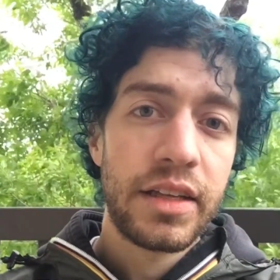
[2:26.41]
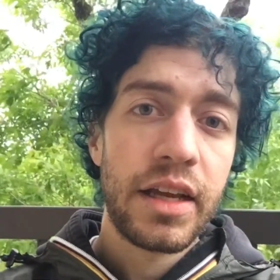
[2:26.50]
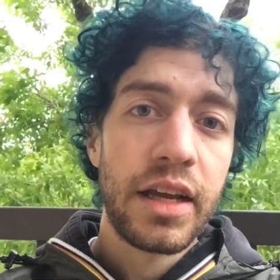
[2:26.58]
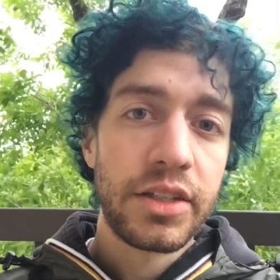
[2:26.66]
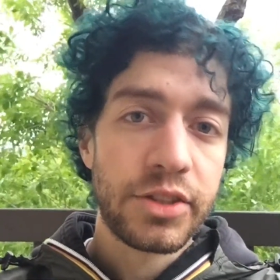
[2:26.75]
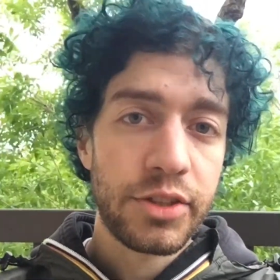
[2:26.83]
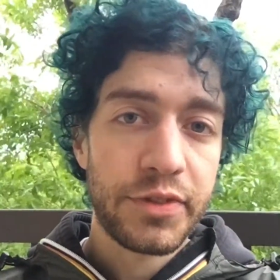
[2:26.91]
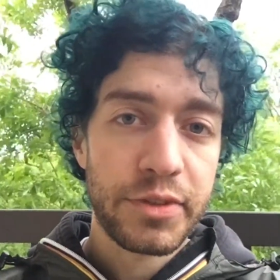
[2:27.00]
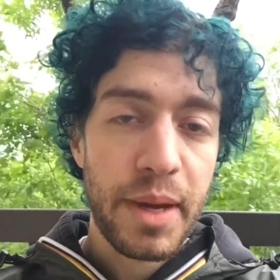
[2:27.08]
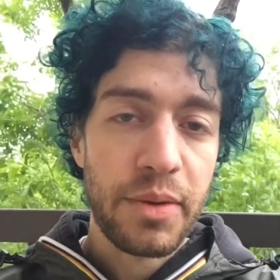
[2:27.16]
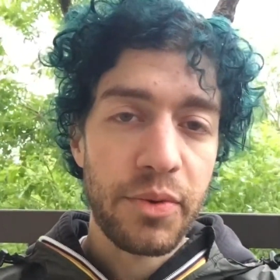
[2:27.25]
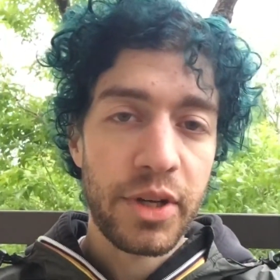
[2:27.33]
A
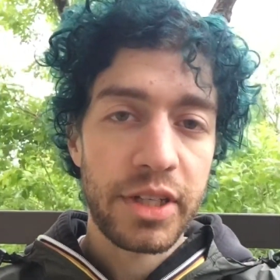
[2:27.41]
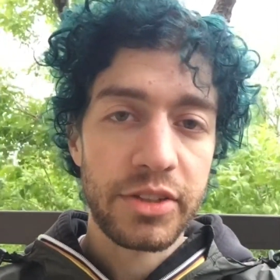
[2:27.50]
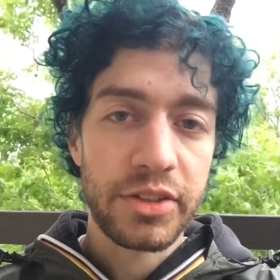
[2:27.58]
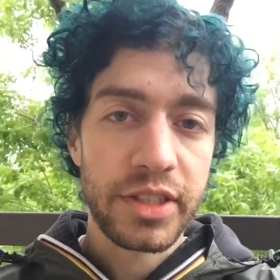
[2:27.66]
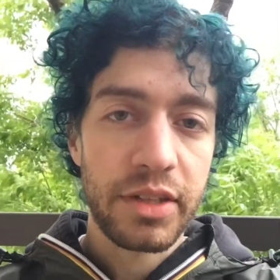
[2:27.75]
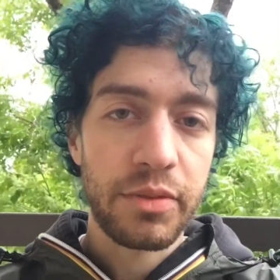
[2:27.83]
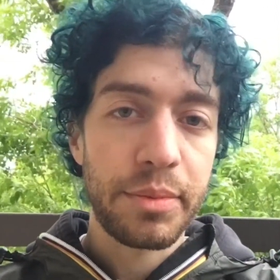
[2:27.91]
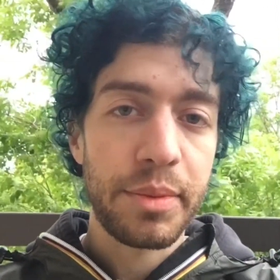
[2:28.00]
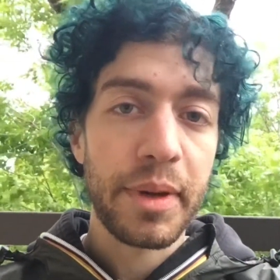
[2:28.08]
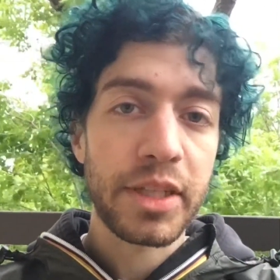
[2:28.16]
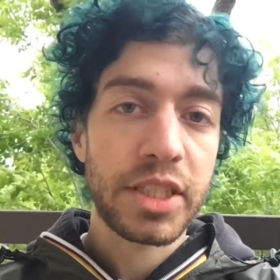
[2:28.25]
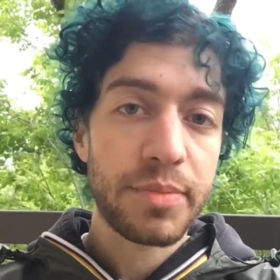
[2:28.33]
surface mount one, it turns out, would
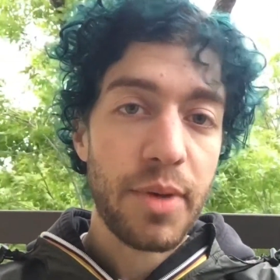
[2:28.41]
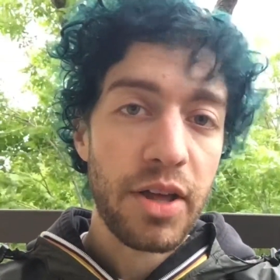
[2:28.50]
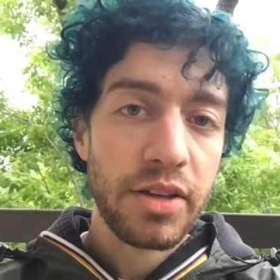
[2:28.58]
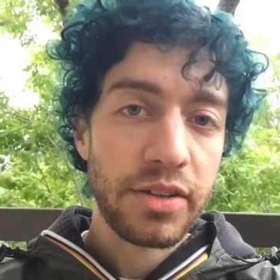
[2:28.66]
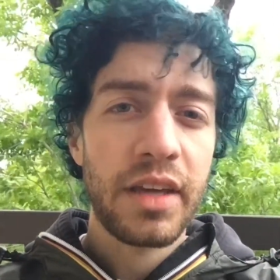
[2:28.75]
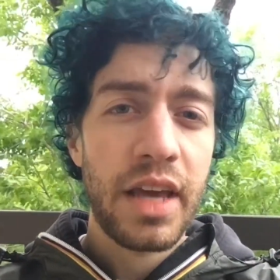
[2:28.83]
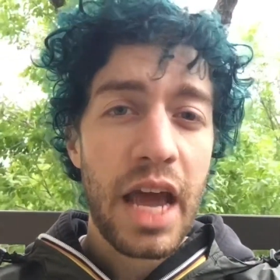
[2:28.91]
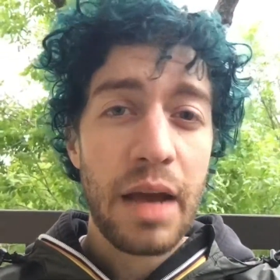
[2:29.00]
be much smaller.